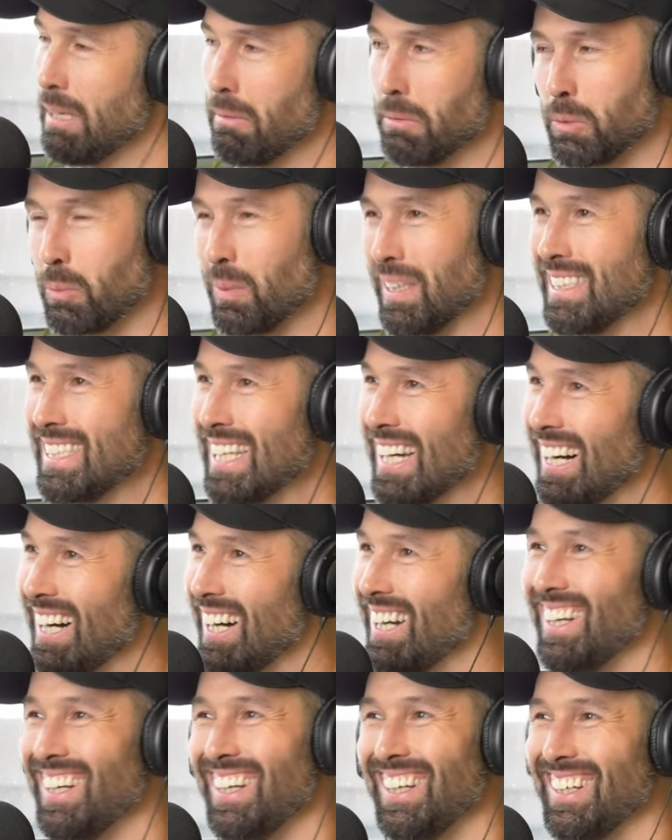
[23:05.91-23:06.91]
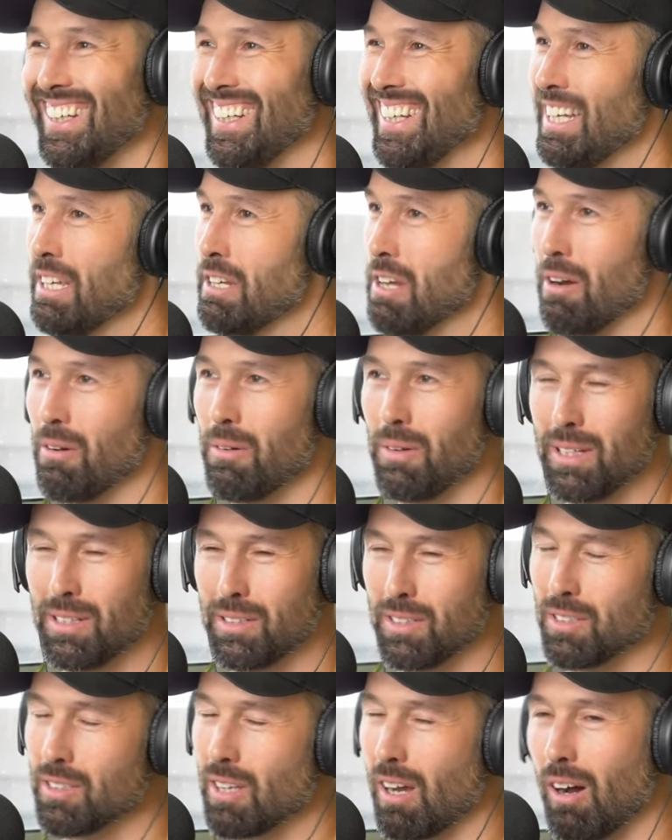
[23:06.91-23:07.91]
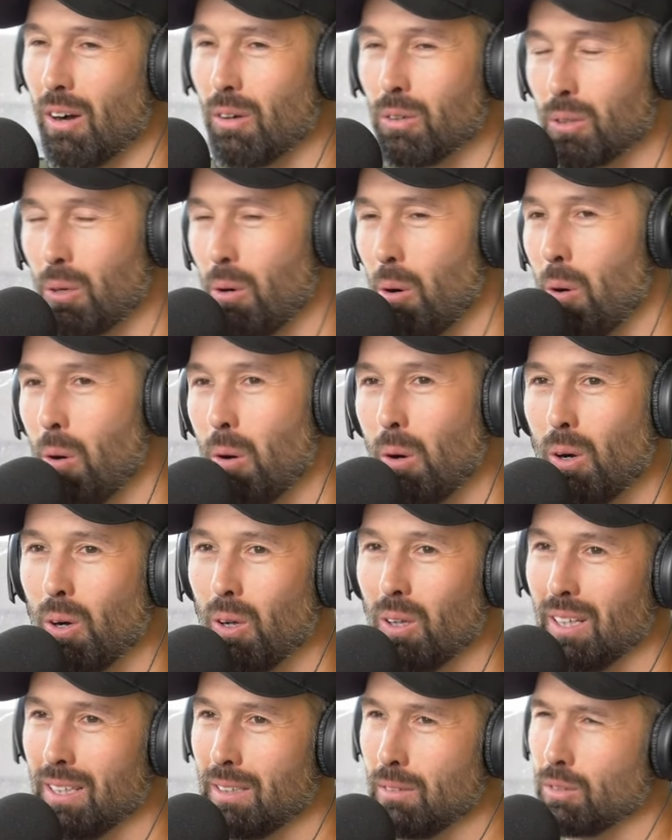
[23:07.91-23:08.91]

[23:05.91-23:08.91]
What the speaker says: It was winter, you know, in this old hall,